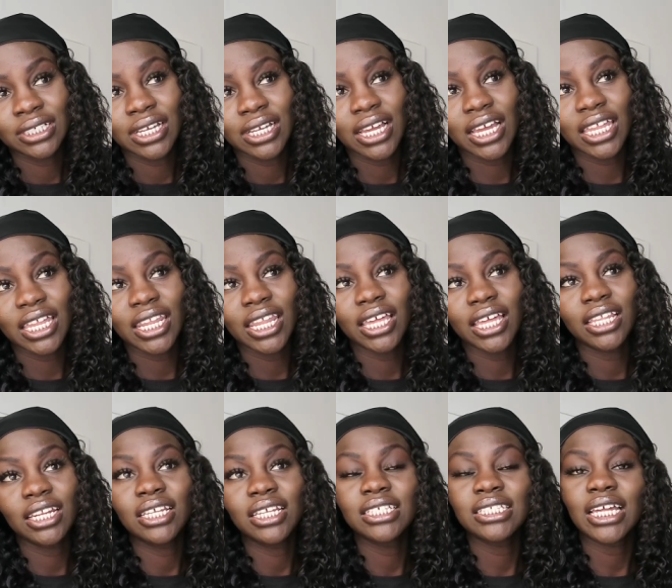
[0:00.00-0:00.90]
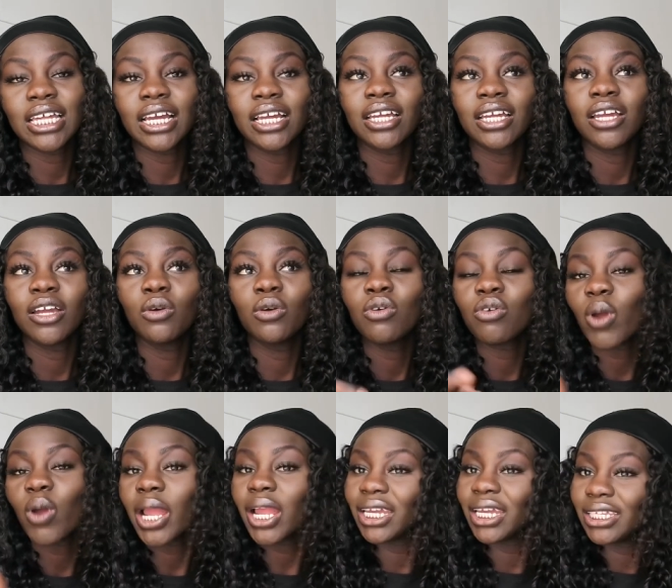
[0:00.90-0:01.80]
And then he's like, I'm
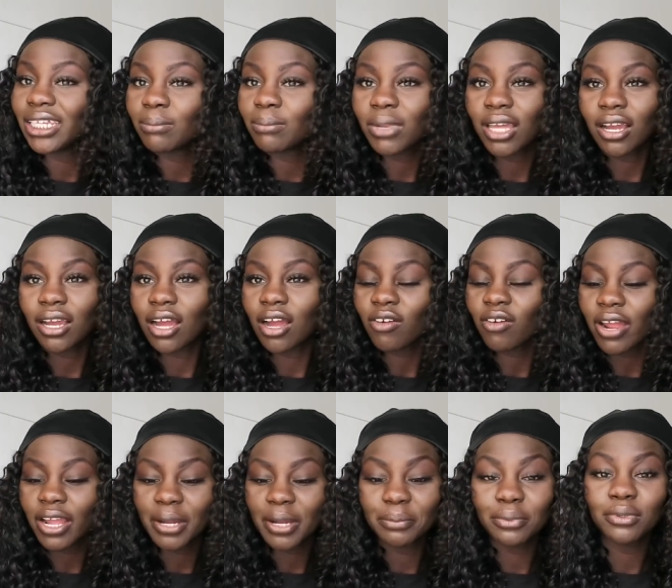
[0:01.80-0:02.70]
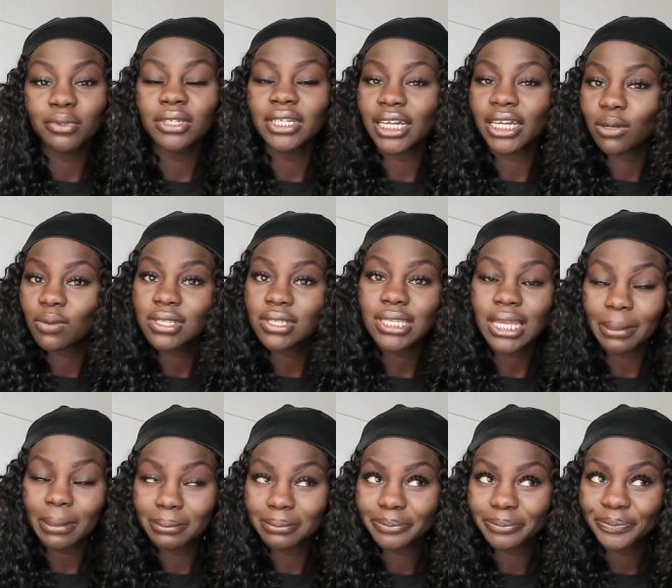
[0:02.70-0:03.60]
like, I'm pulling, what's
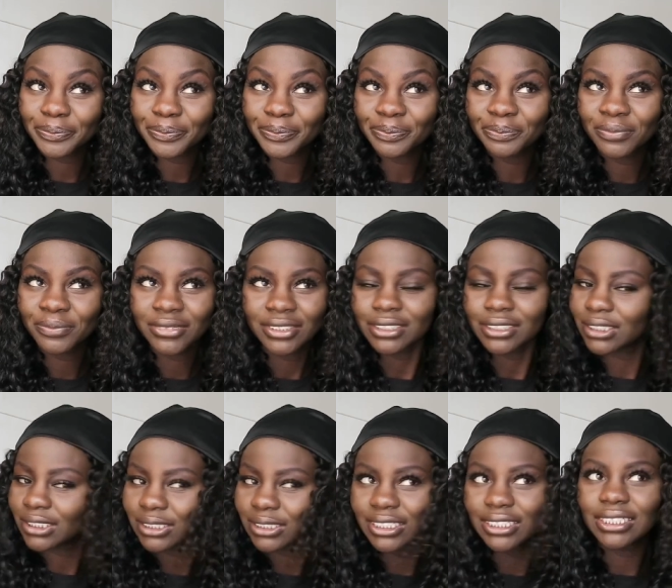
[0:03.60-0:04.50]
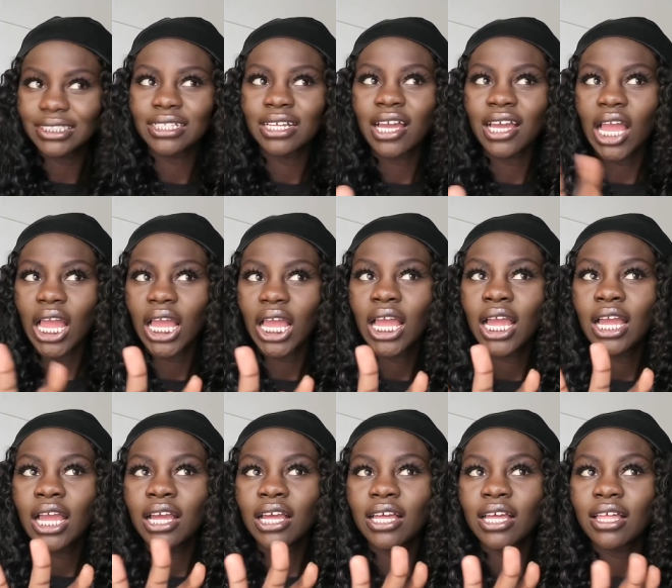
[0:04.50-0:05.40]
up? Cause
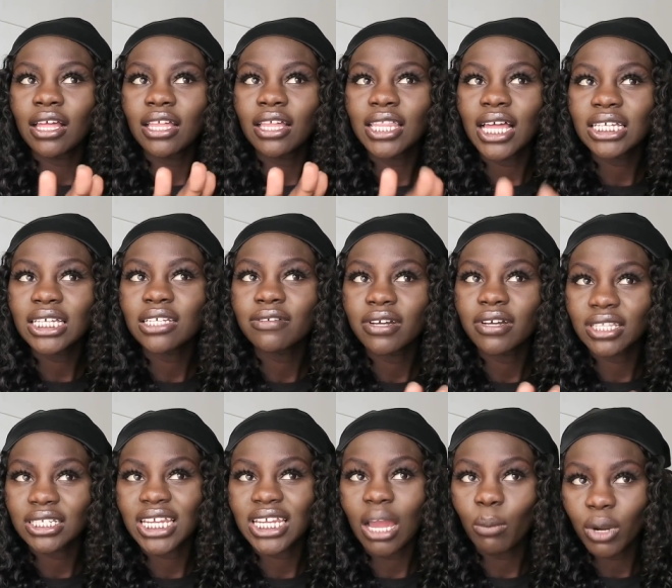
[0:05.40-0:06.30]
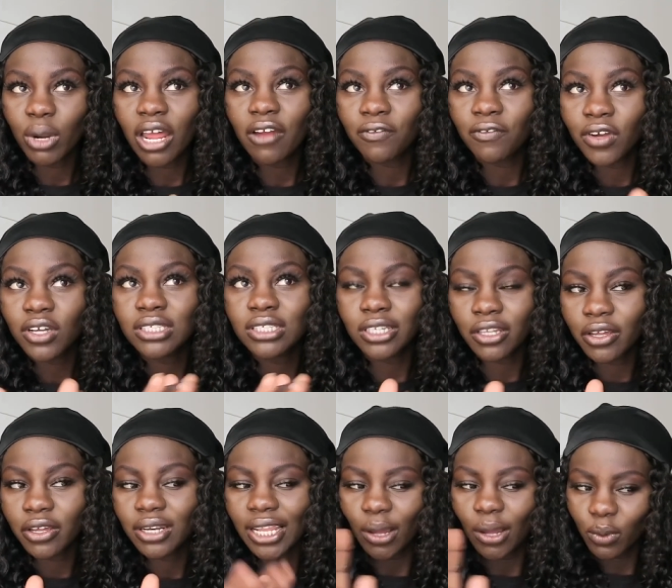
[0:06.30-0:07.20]
that's around the time when I first
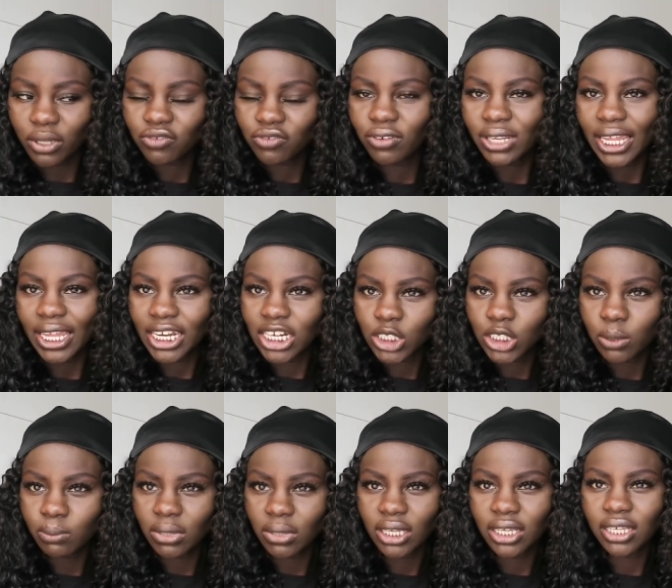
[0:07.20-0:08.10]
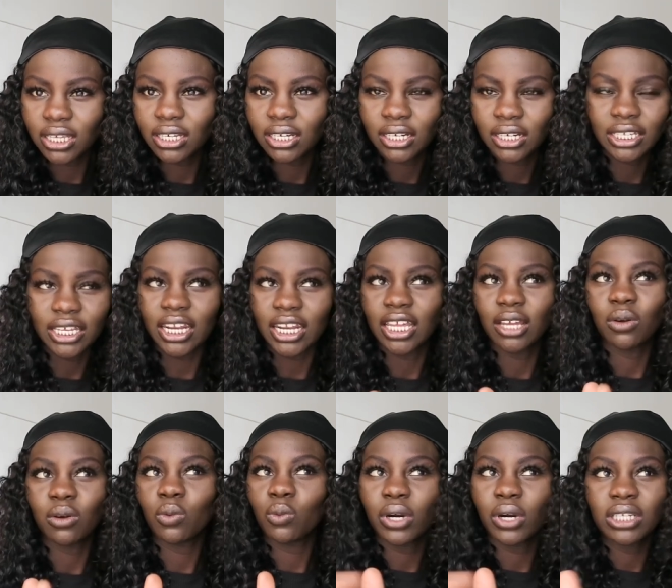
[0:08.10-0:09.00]
learned like what's related to me, you know,
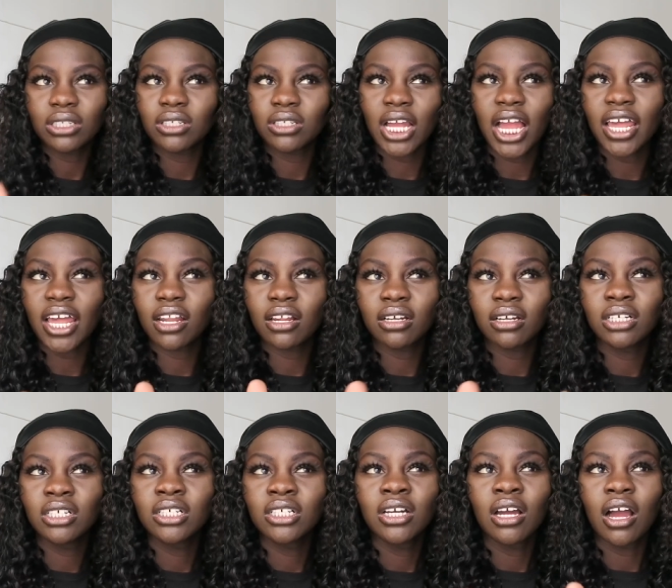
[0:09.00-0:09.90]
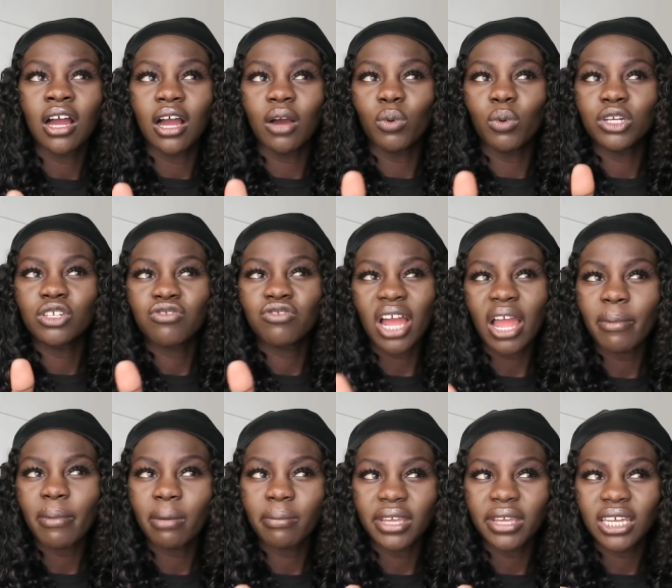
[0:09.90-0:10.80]
what kind of what tribe
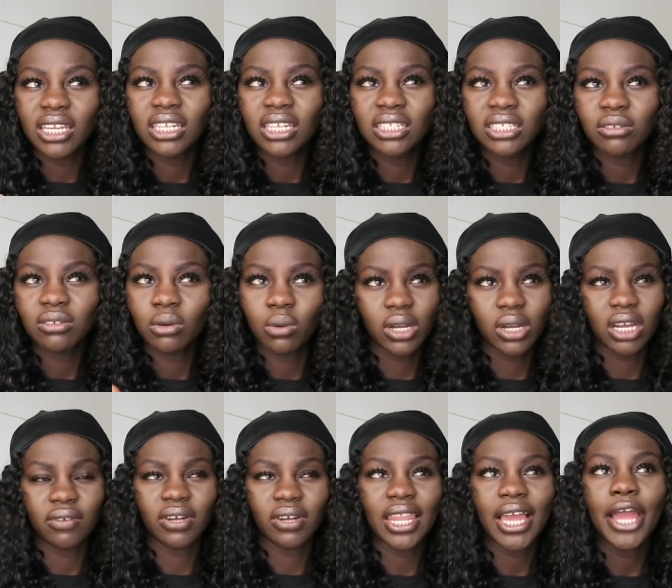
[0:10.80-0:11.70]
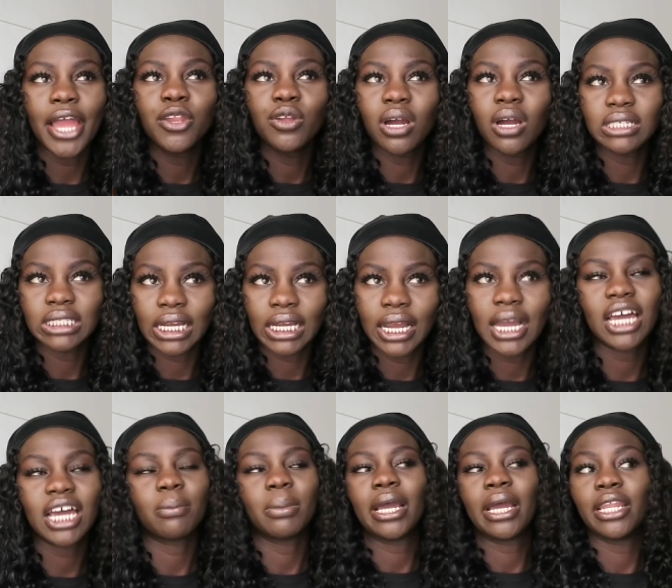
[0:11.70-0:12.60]
I'm in or whatever. Like I knew I was a
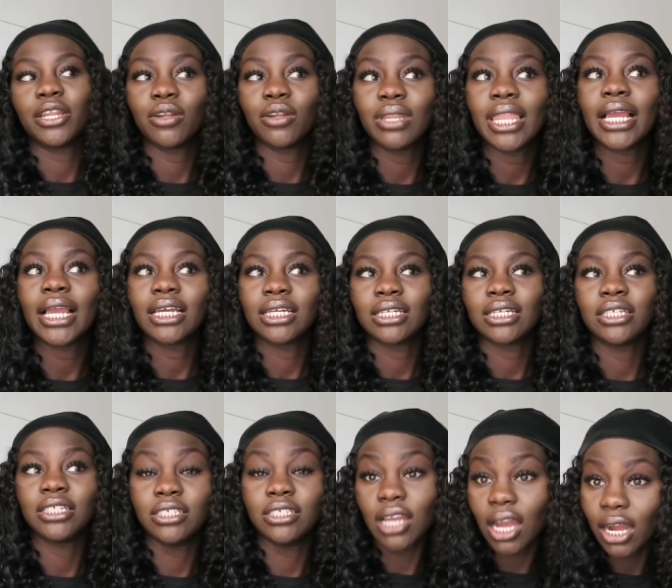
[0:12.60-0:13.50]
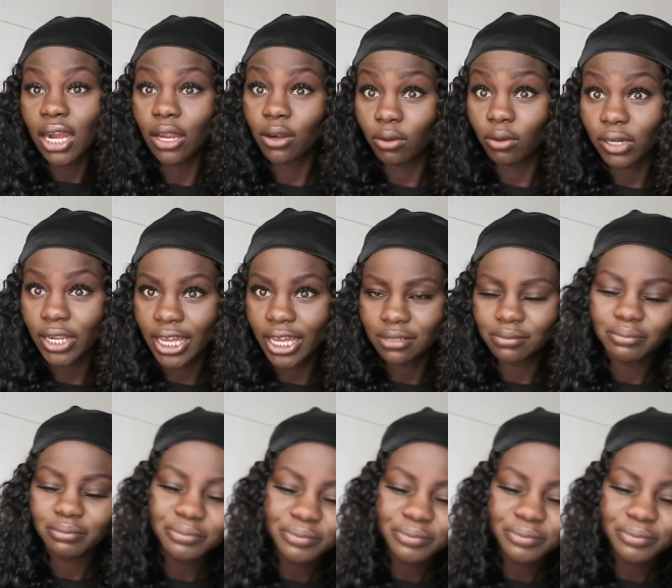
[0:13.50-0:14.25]
god, but I didn't know like Nyang and all that.